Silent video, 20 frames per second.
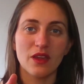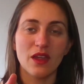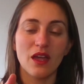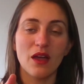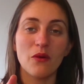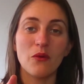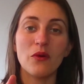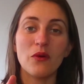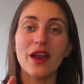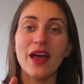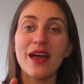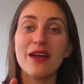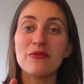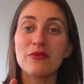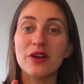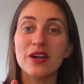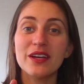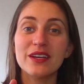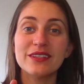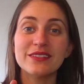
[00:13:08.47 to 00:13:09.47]
When I
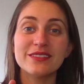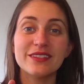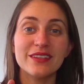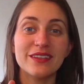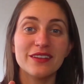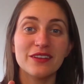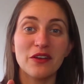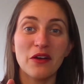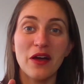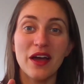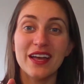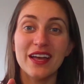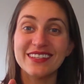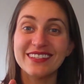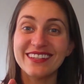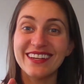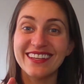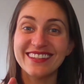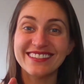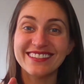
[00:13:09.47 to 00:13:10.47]
was, go ahead
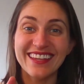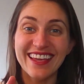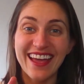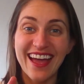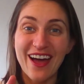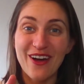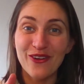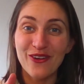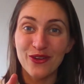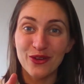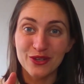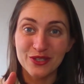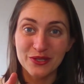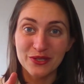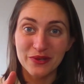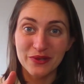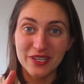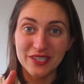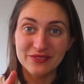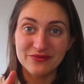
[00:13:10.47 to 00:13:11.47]
and say how old you
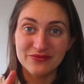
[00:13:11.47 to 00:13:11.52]
were.